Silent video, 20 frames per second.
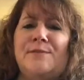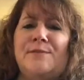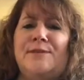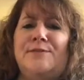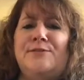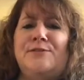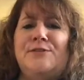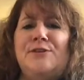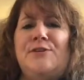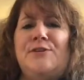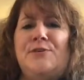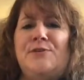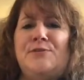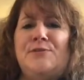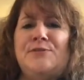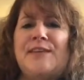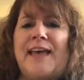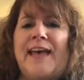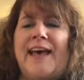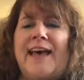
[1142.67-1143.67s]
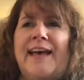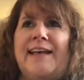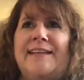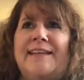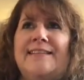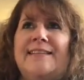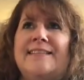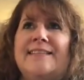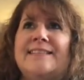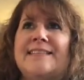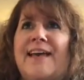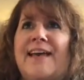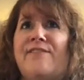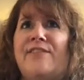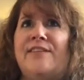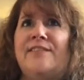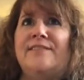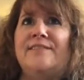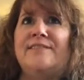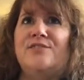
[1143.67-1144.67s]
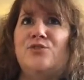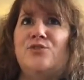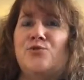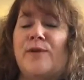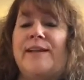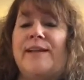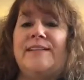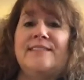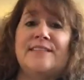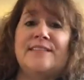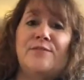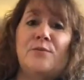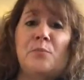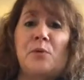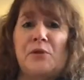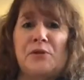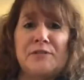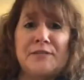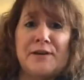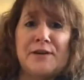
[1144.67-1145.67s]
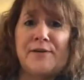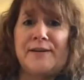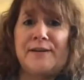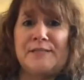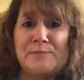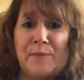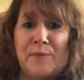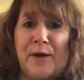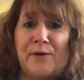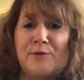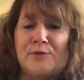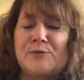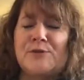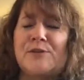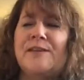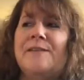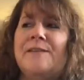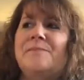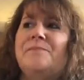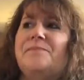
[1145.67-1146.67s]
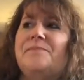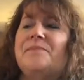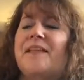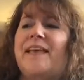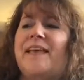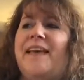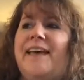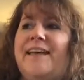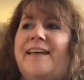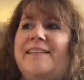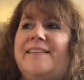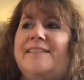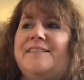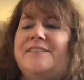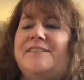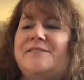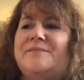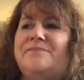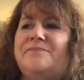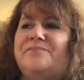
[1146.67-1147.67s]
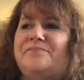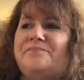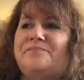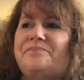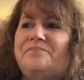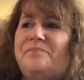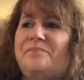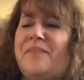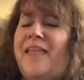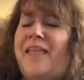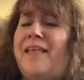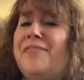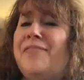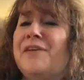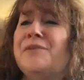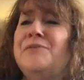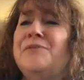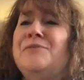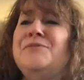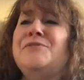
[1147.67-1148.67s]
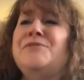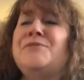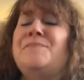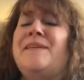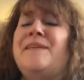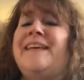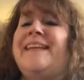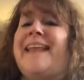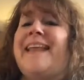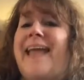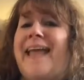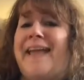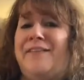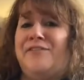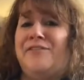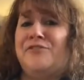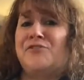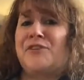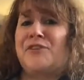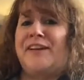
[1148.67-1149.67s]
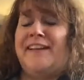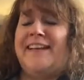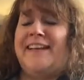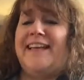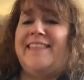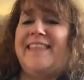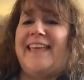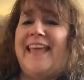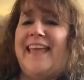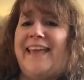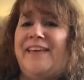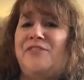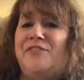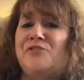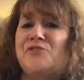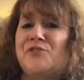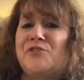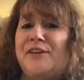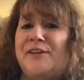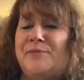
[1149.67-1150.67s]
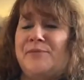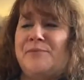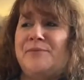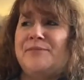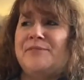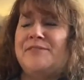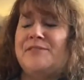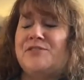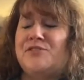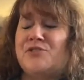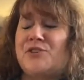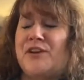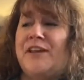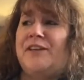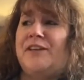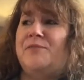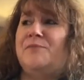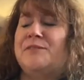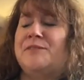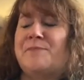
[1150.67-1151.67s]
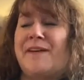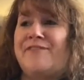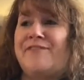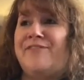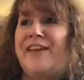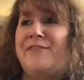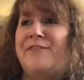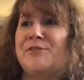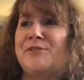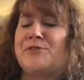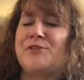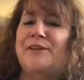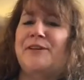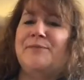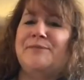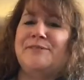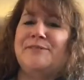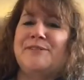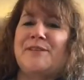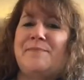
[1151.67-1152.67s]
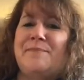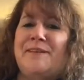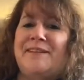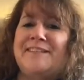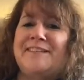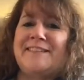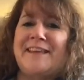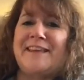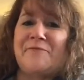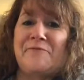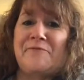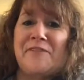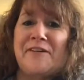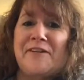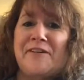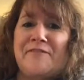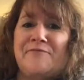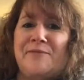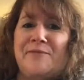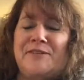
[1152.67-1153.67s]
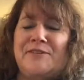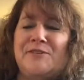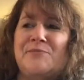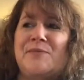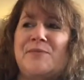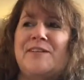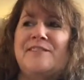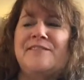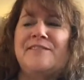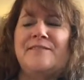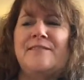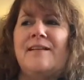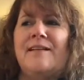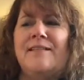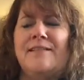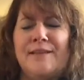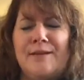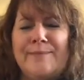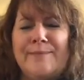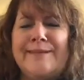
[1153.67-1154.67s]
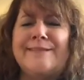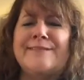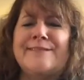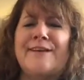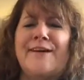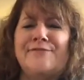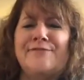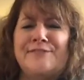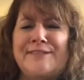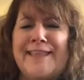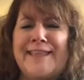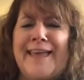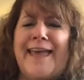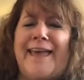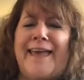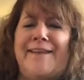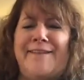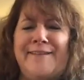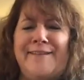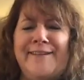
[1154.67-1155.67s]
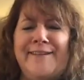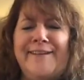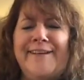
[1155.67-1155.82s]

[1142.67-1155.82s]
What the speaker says: that we used to use had the 7 traits of a military spouse. And there used to be an 8th trait, and the 8th trait was my favorite trait, which they made us get rid of, which was a little bit soft in the head.